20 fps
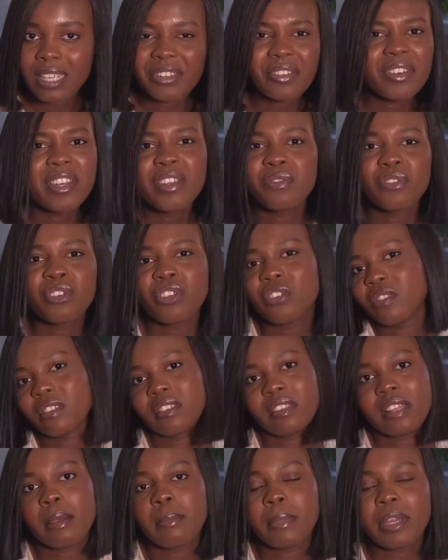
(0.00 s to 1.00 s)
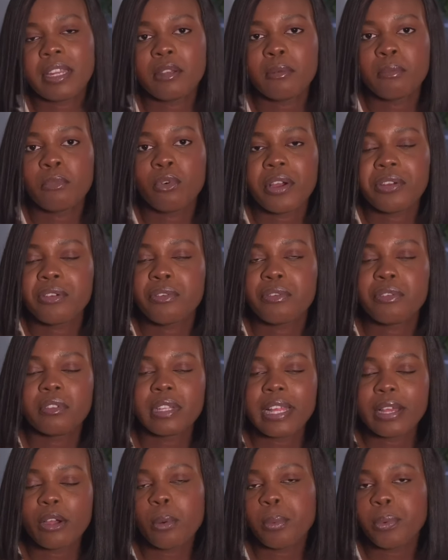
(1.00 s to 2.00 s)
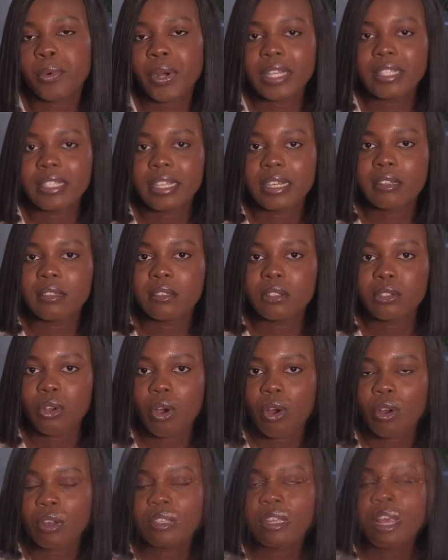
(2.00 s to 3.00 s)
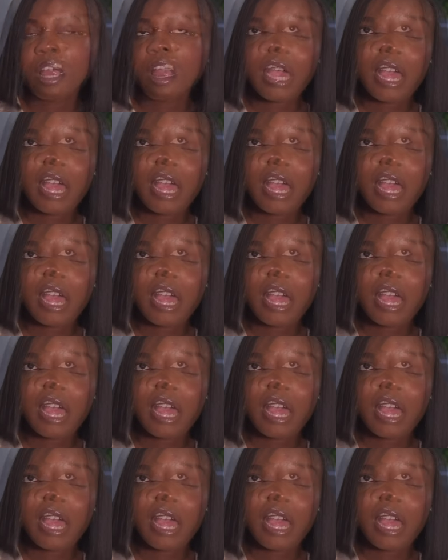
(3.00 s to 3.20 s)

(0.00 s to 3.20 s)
I don't even use them anymore. I don't use like copyrighted songs.